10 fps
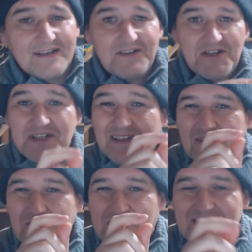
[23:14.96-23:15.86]
Just a
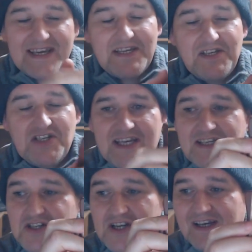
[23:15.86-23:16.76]
little design
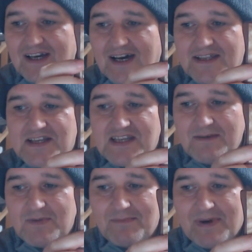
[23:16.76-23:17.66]
change. And the
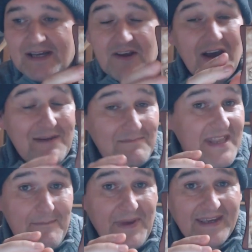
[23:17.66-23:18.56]
same in the back. Now, I'm
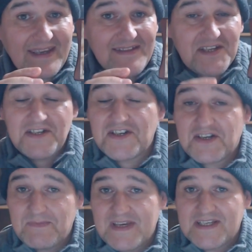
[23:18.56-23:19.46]
nitpicking. This is
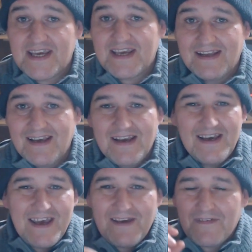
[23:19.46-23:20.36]
just me saying,
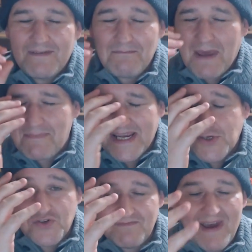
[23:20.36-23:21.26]
if
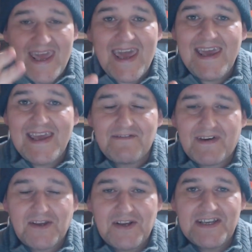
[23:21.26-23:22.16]
in my head, if
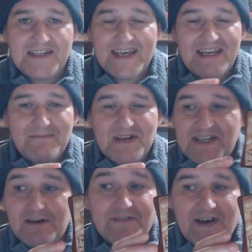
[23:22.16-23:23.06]
I could have designed it
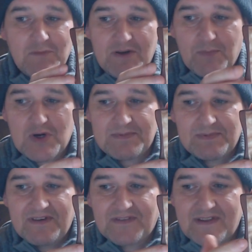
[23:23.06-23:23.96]
myself, I would have
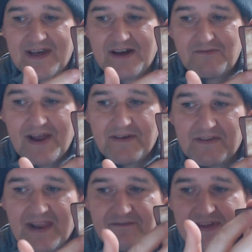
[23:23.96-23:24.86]
possibly have done that rather
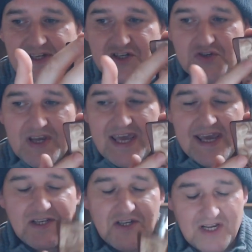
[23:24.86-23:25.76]
than having that straight
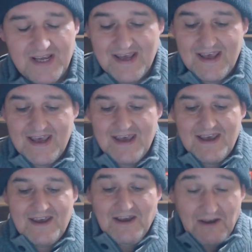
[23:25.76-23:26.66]
edge.
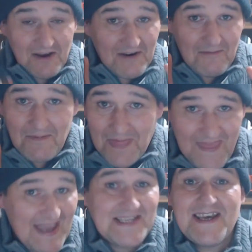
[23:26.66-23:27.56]

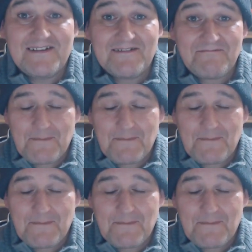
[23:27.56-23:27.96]
That's it.